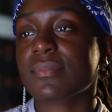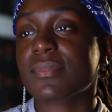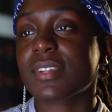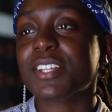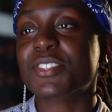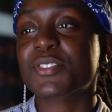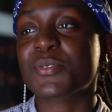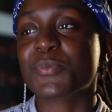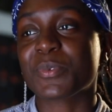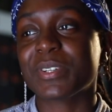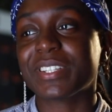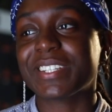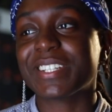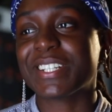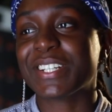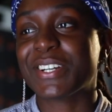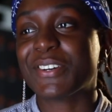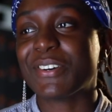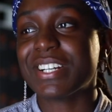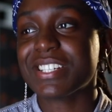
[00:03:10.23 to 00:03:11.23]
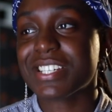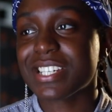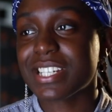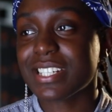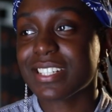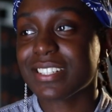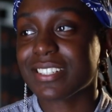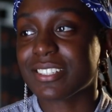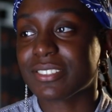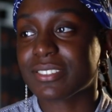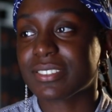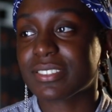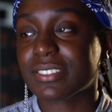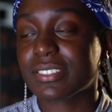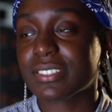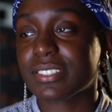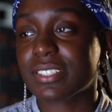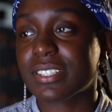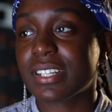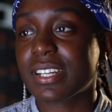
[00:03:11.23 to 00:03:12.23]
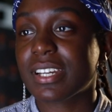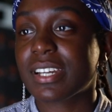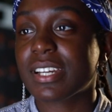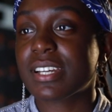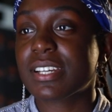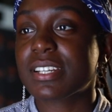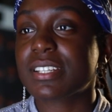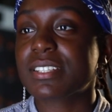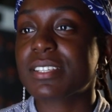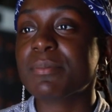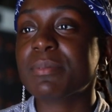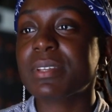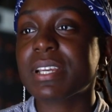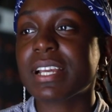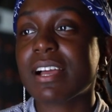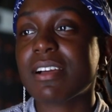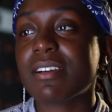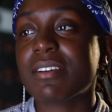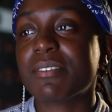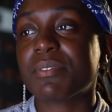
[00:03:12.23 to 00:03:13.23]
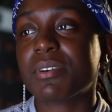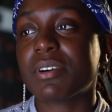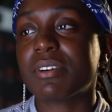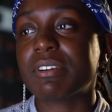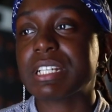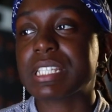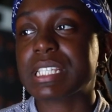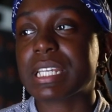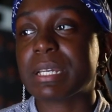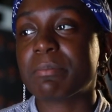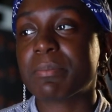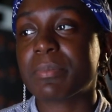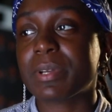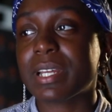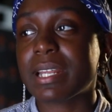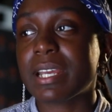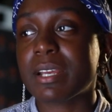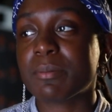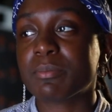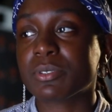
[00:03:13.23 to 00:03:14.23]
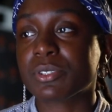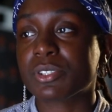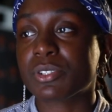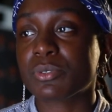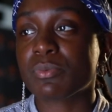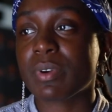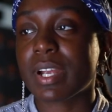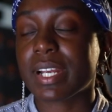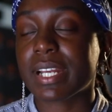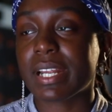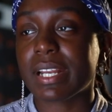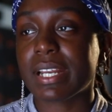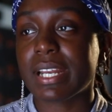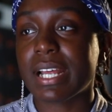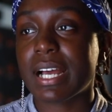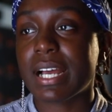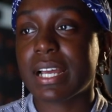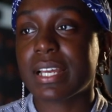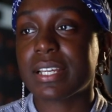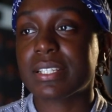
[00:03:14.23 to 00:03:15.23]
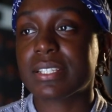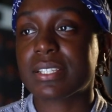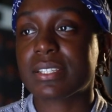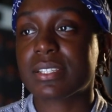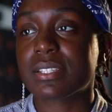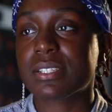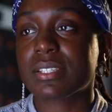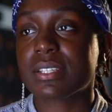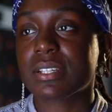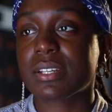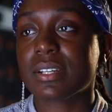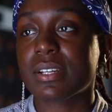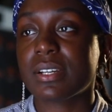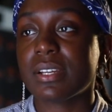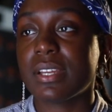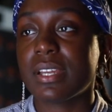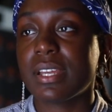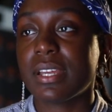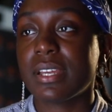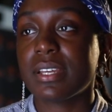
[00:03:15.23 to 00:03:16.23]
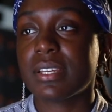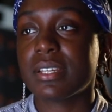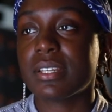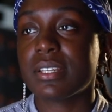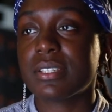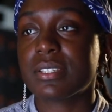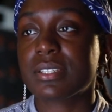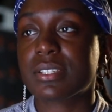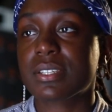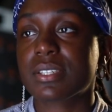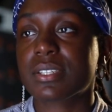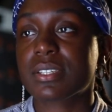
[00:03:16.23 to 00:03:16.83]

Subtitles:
That's a really good question. Something I have always been able to recognize is